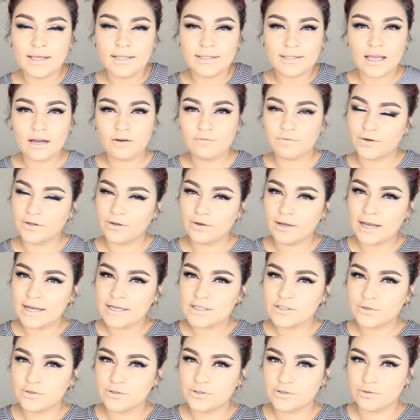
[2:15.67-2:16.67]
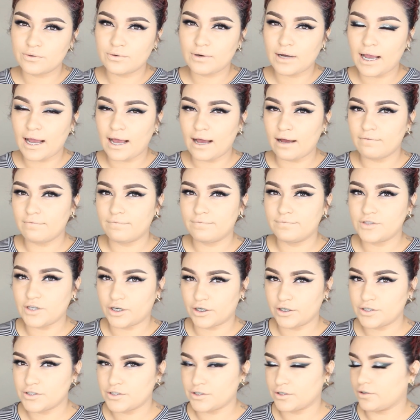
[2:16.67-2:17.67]
Now for you guys who do have
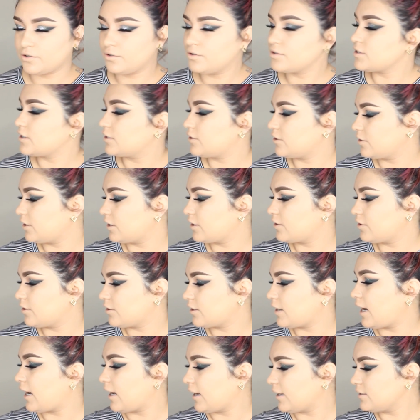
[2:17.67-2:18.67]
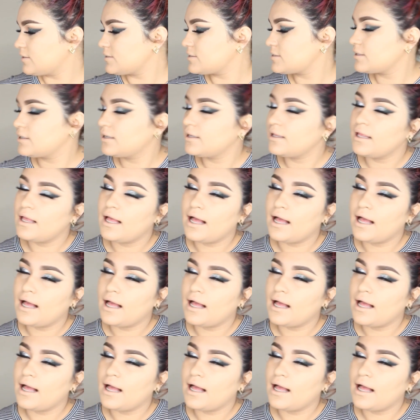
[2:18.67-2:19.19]
dark circles underneath your eyes,